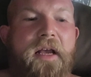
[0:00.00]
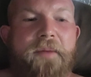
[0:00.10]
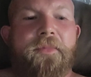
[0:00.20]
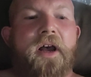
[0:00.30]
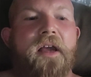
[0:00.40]

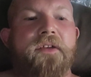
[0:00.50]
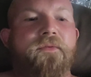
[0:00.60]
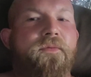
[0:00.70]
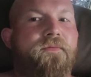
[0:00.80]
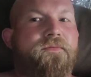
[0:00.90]
I'm kind
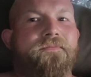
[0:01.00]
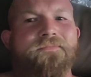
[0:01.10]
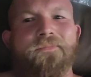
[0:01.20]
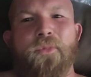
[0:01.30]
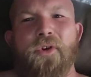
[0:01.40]
of
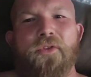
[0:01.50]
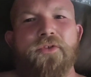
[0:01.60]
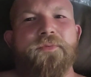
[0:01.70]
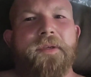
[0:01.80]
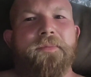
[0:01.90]
one of
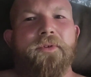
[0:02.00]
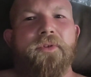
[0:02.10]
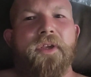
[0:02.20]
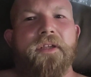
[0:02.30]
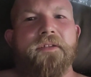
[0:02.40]
those people
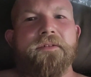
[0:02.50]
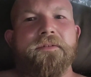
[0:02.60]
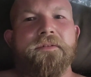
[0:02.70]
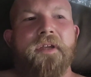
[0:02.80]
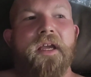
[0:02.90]
that
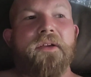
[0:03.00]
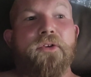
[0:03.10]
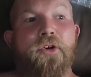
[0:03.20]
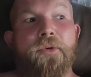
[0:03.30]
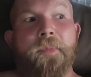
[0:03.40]
I
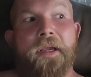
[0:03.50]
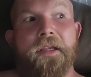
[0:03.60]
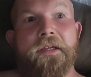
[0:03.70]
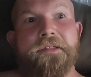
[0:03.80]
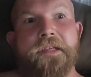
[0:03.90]
could make
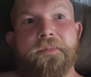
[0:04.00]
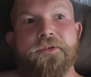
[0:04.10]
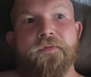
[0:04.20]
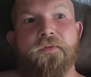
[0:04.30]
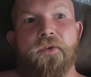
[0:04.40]
an
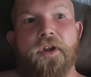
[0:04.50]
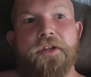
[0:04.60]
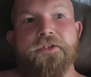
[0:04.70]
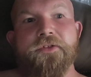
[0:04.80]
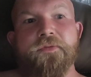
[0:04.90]
exception for an
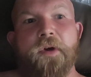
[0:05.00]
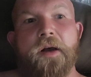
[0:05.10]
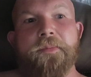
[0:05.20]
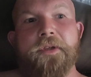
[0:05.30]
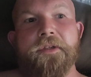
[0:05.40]
engine
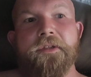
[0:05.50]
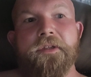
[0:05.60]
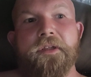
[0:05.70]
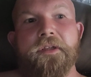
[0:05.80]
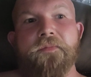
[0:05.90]
swap
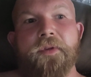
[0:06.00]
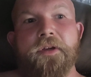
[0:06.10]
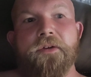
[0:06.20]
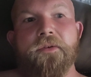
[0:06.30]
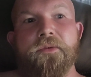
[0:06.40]
in a
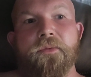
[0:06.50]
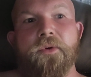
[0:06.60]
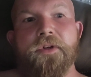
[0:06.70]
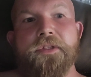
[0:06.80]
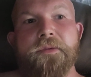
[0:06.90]
vehicle
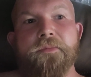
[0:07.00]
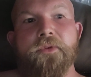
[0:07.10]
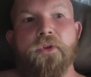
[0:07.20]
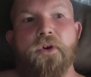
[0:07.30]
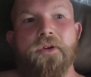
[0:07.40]
where it didn't
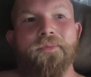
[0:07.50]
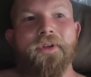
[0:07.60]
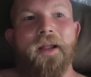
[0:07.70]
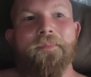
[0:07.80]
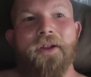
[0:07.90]
belong,
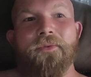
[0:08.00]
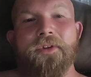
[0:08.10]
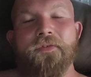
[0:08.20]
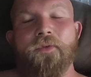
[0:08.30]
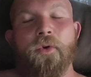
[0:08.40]
but I'm not
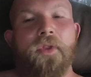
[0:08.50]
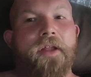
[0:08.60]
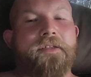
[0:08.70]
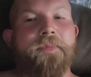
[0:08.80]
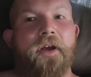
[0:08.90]
really for
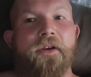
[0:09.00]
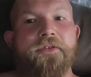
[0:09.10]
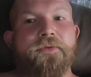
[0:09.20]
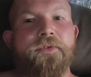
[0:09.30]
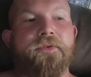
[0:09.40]
that, to be
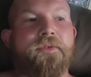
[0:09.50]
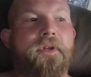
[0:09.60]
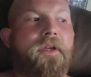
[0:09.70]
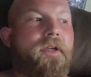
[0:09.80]
honest with you.